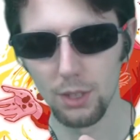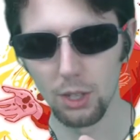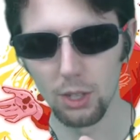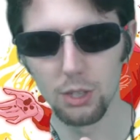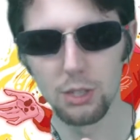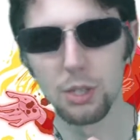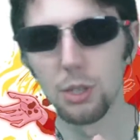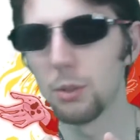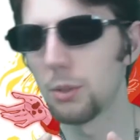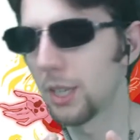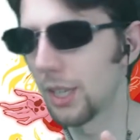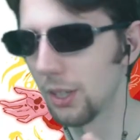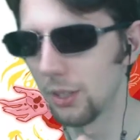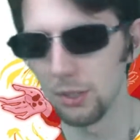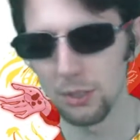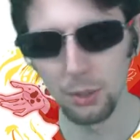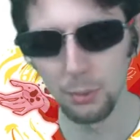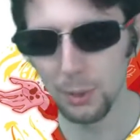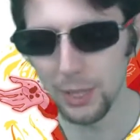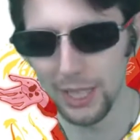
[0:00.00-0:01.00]
2 kills
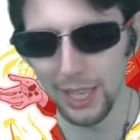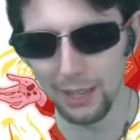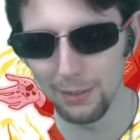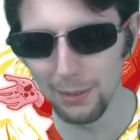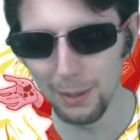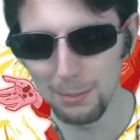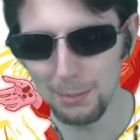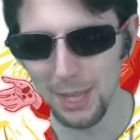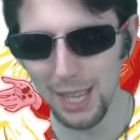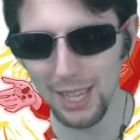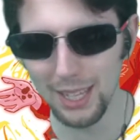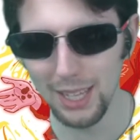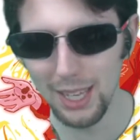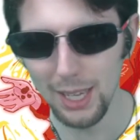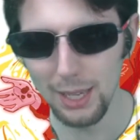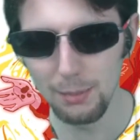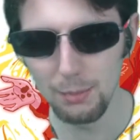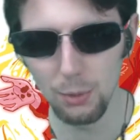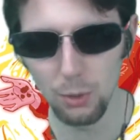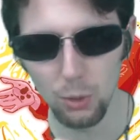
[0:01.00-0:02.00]
that we gave up that
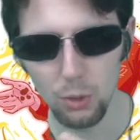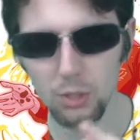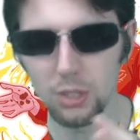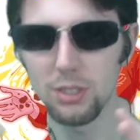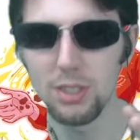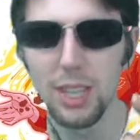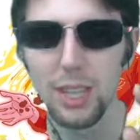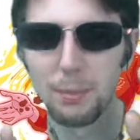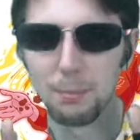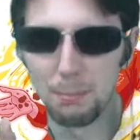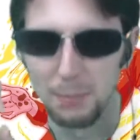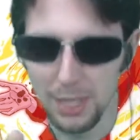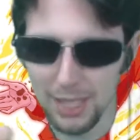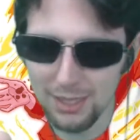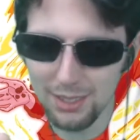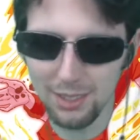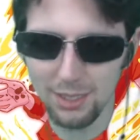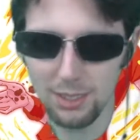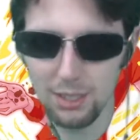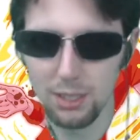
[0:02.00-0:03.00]
game, or just like
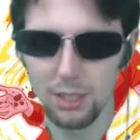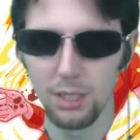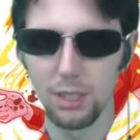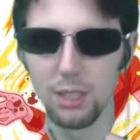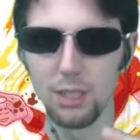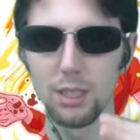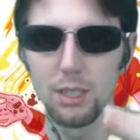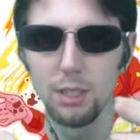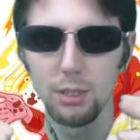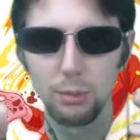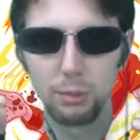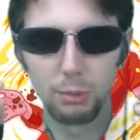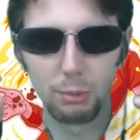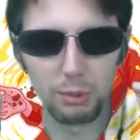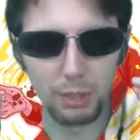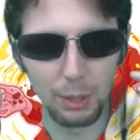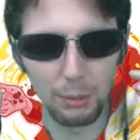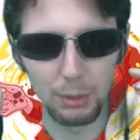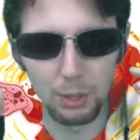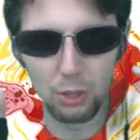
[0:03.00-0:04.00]
missed
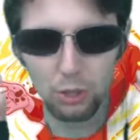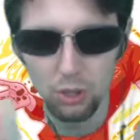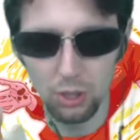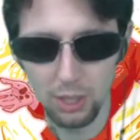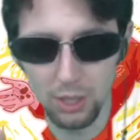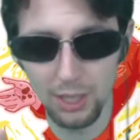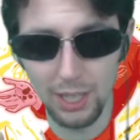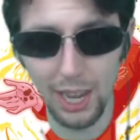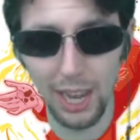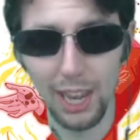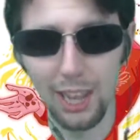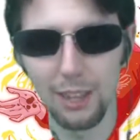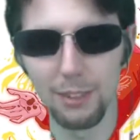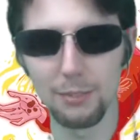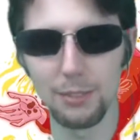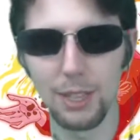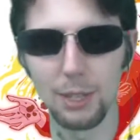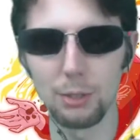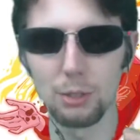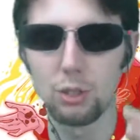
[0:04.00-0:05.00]
that we shouldn't have,
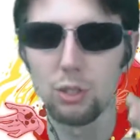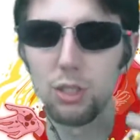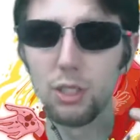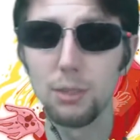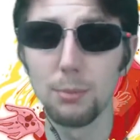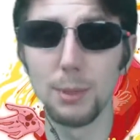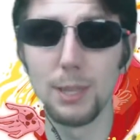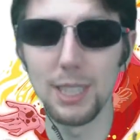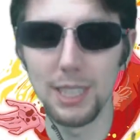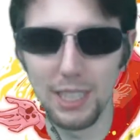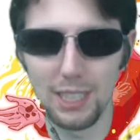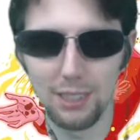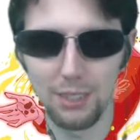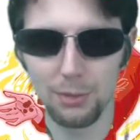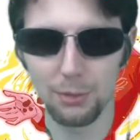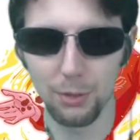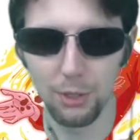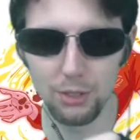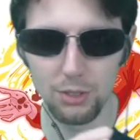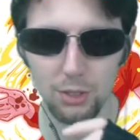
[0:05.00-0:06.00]
that should have been easy
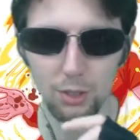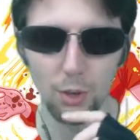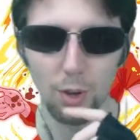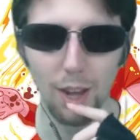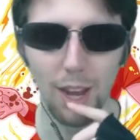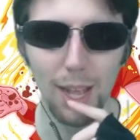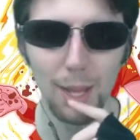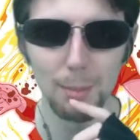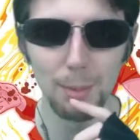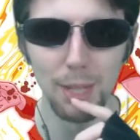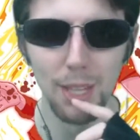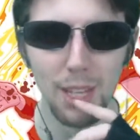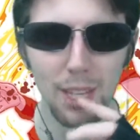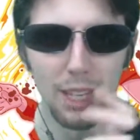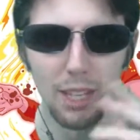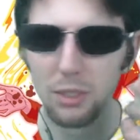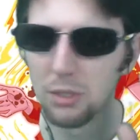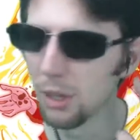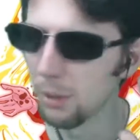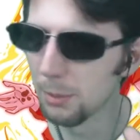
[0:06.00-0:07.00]
for us to grab.
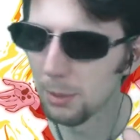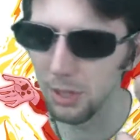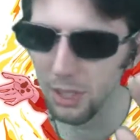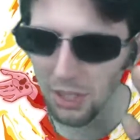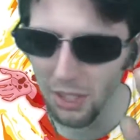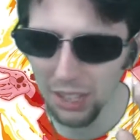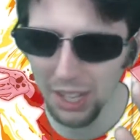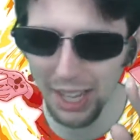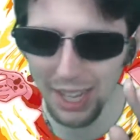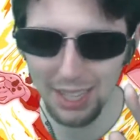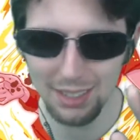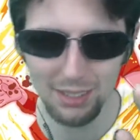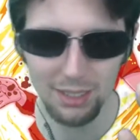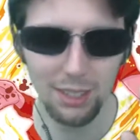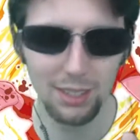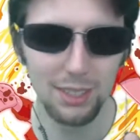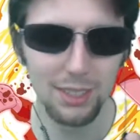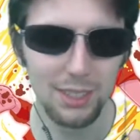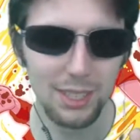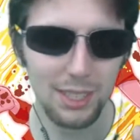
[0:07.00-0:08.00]
So I'm a little hazy
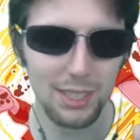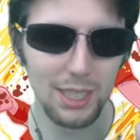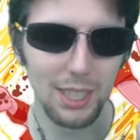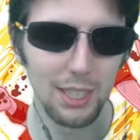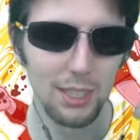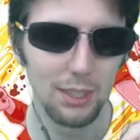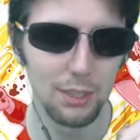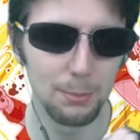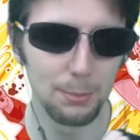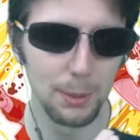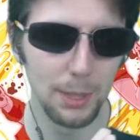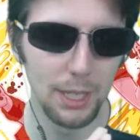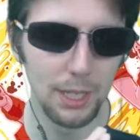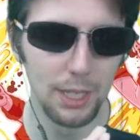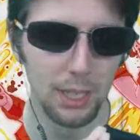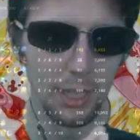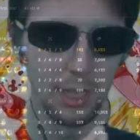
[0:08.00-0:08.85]
on the details, but